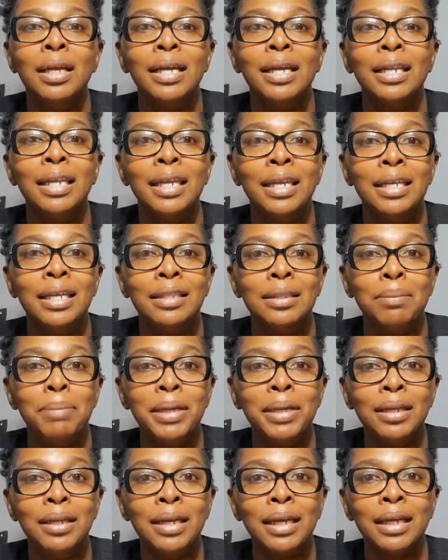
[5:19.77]
and hit the
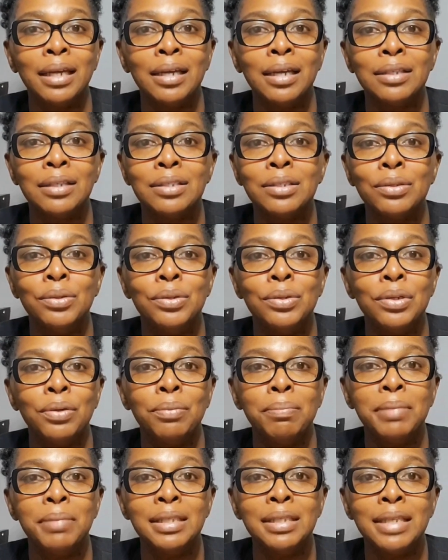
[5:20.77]
bell icon so you
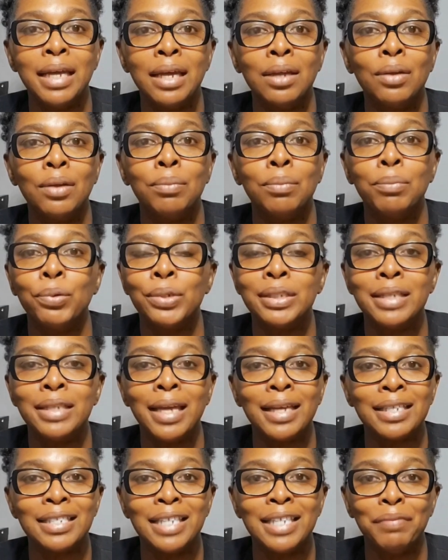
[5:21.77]
don't miss out on more
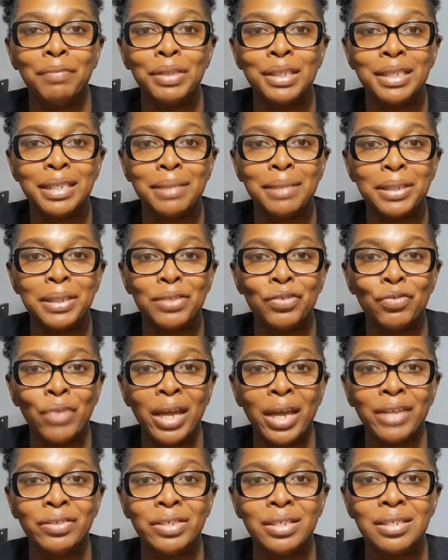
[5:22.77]
tax savings tips and
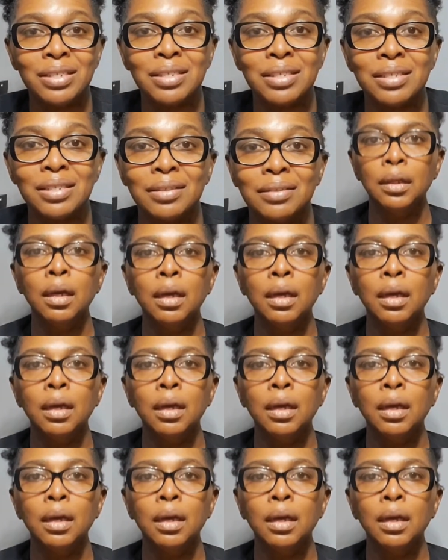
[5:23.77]
strategies.